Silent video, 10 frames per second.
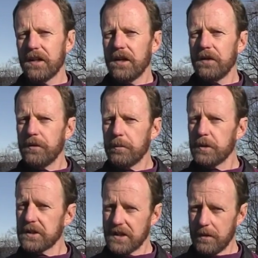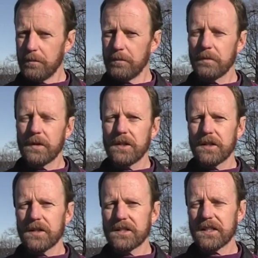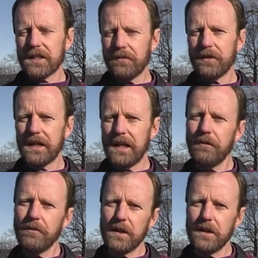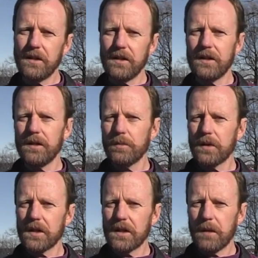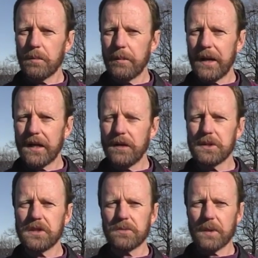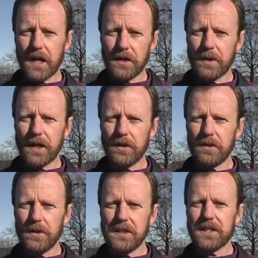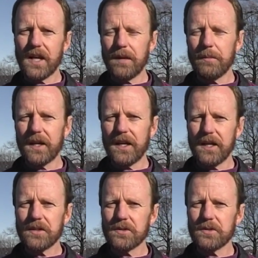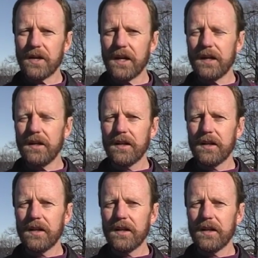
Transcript: If you put some significant effort into the work of the upper body, which is what I try to do each time that I exerstride,